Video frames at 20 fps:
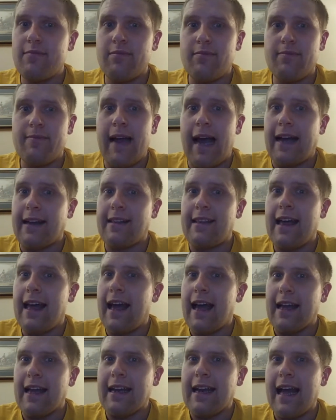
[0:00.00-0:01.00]
back
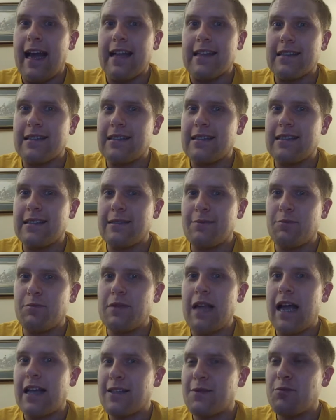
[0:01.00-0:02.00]
then, that's
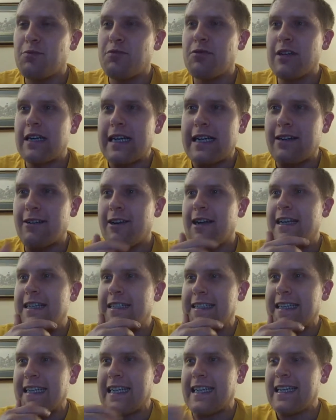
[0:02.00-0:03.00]
that's pretty
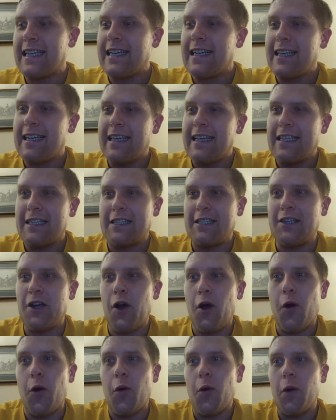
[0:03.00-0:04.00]
crazy.
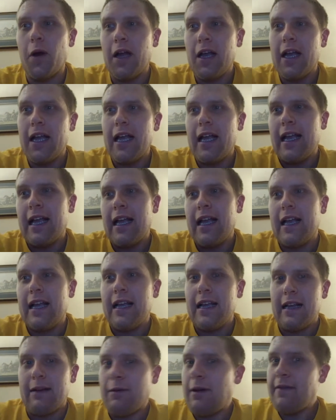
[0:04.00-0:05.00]
So
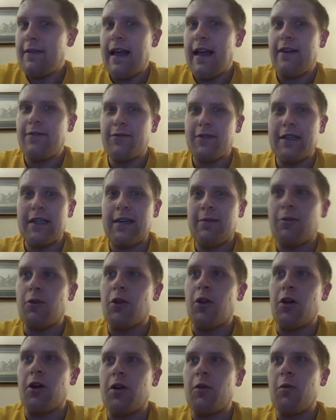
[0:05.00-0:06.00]
we've definitely come a
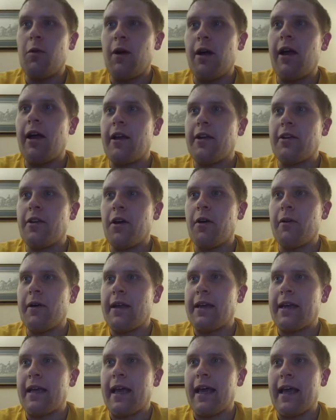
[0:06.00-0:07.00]
long way in
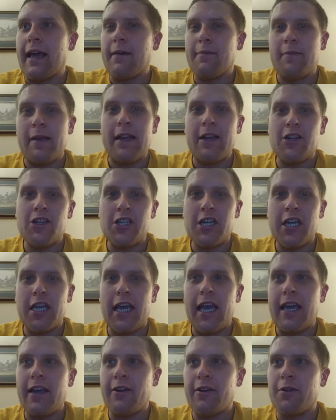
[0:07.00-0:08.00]
knowing that finishing
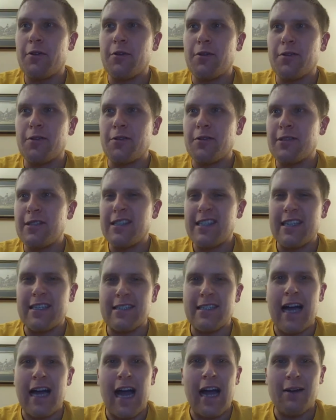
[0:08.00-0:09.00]
eight year olds is
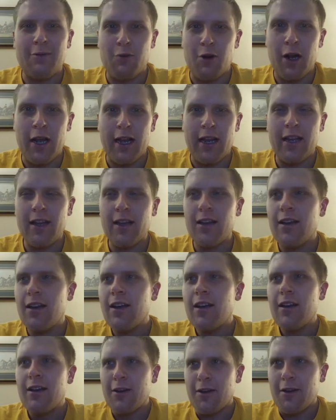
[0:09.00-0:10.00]
not right.
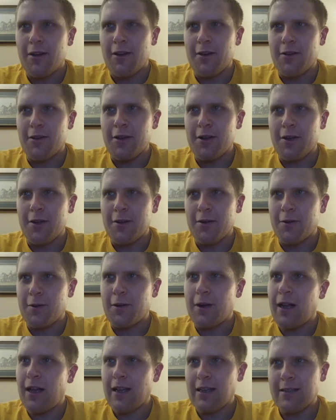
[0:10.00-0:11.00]
Although,
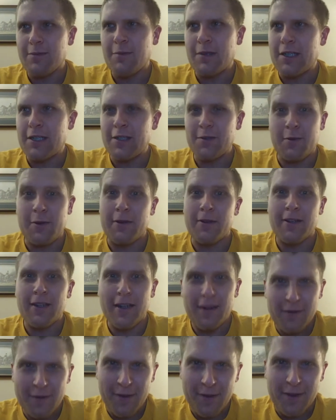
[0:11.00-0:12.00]
as much as we would
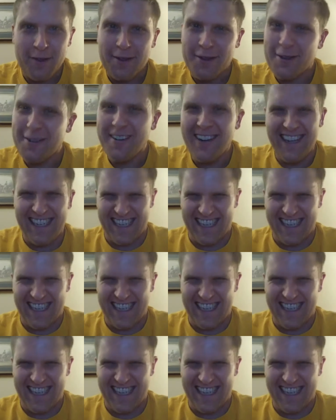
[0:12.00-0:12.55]
love to,